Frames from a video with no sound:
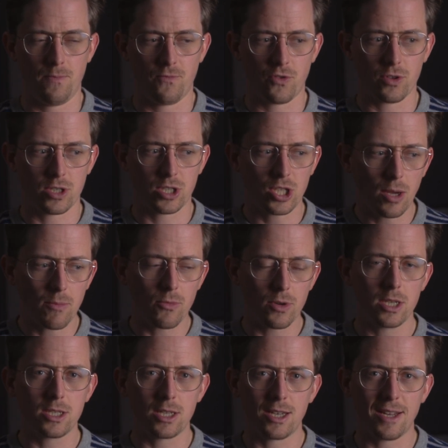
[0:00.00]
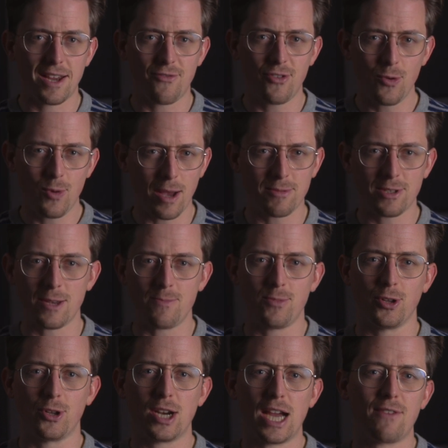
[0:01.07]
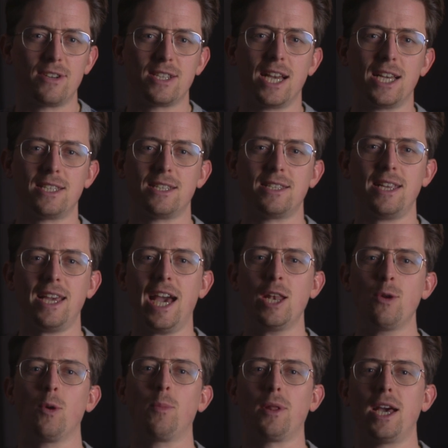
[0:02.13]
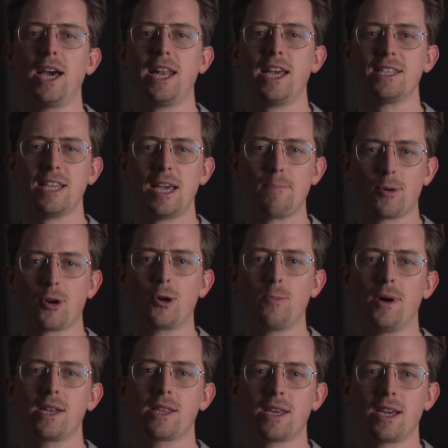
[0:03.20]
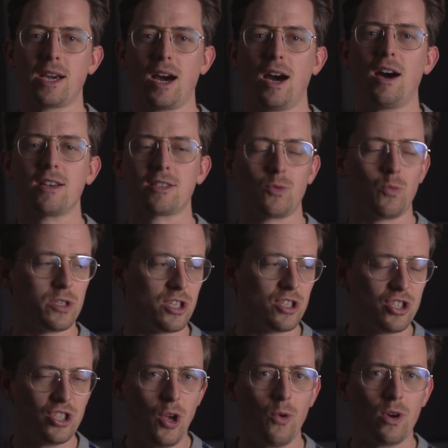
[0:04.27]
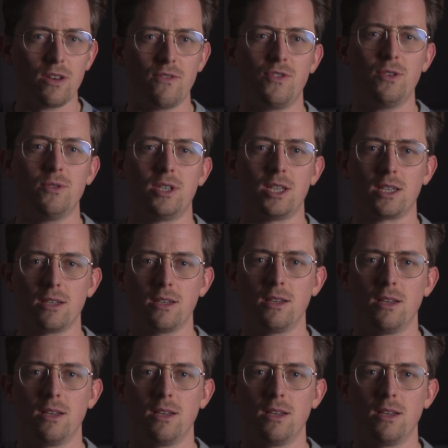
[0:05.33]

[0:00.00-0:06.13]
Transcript: For some reason, every website builder advertises the annual plan as a per month cost, which is so confusing.